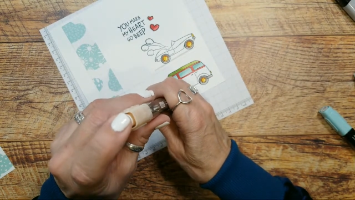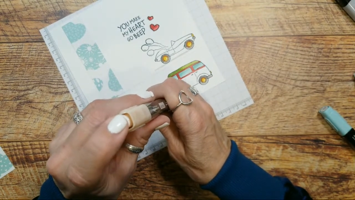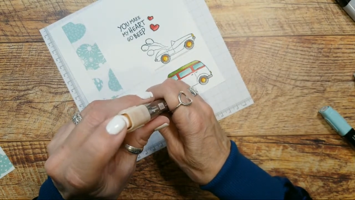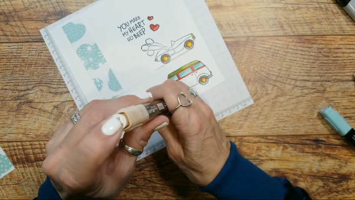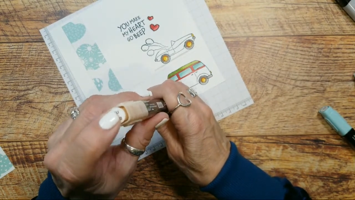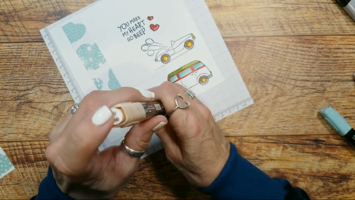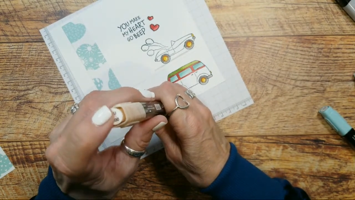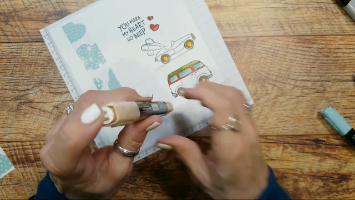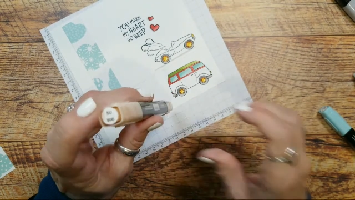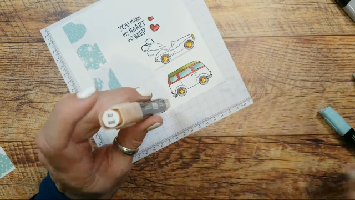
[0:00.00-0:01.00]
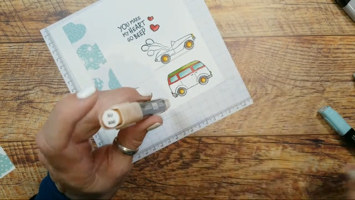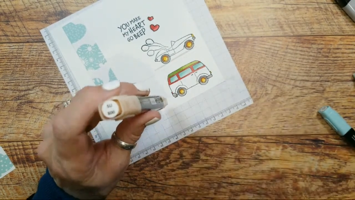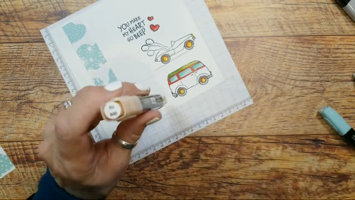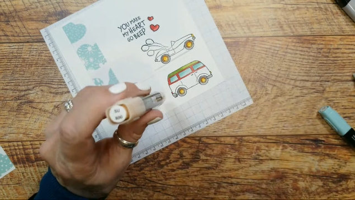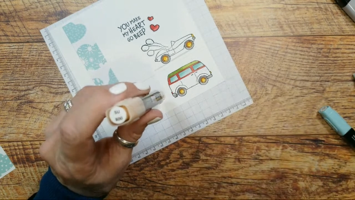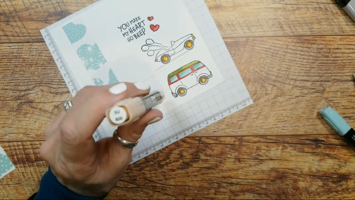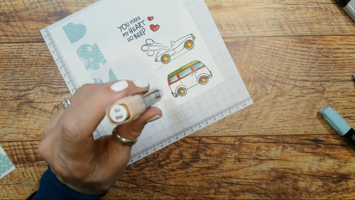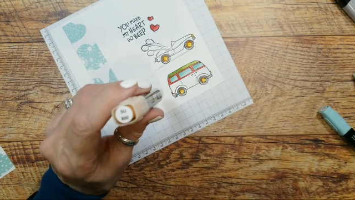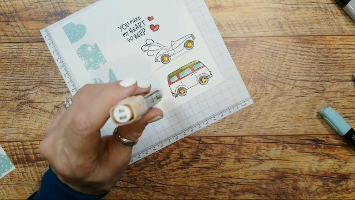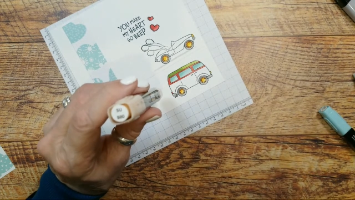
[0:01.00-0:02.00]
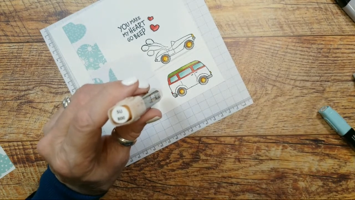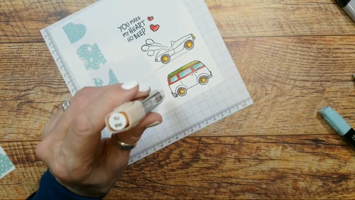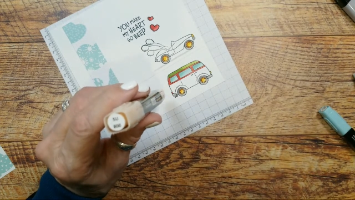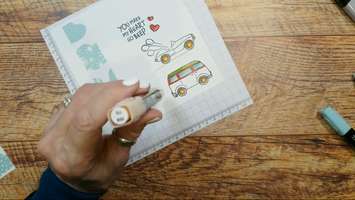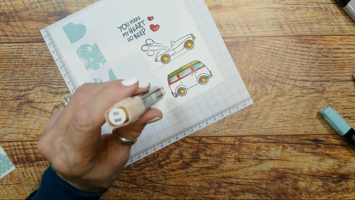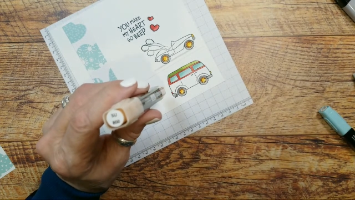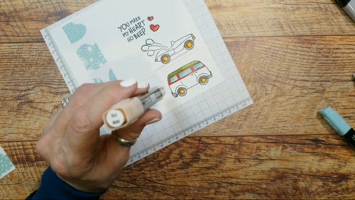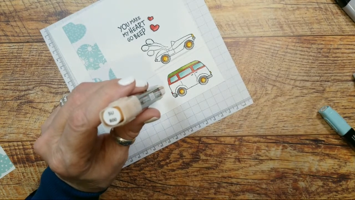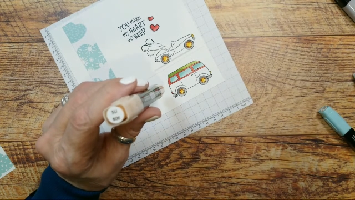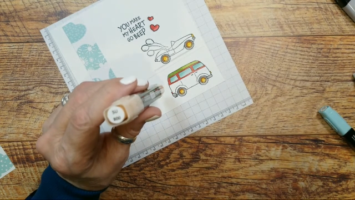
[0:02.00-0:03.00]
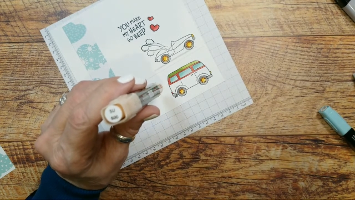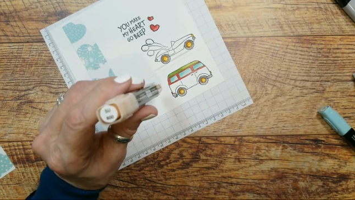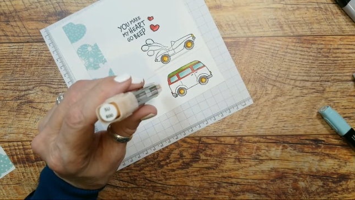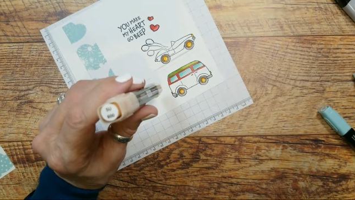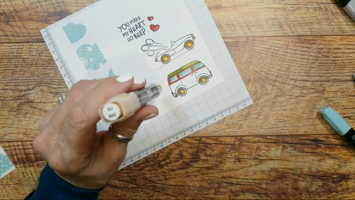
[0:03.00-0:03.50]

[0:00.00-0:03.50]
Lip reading: (no speaker visible)